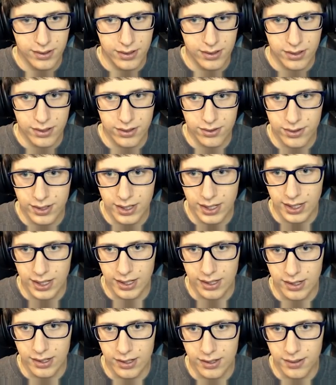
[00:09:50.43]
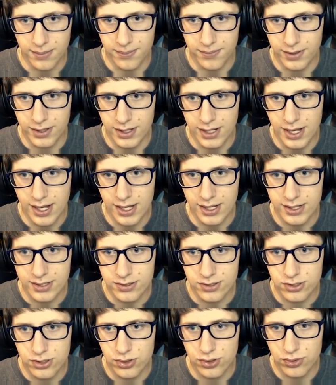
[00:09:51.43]
Okay, um,
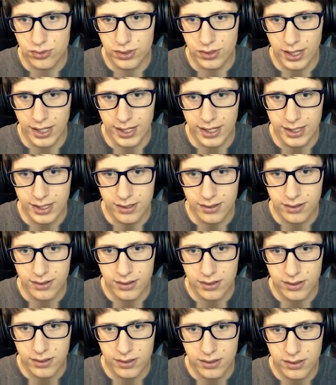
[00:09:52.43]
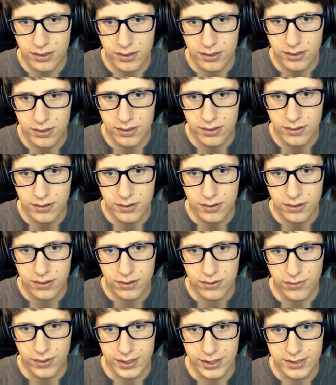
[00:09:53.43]
not too late.
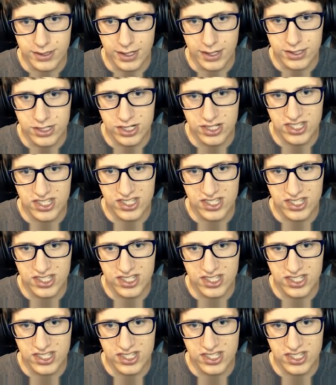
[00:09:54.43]
Wait, did I just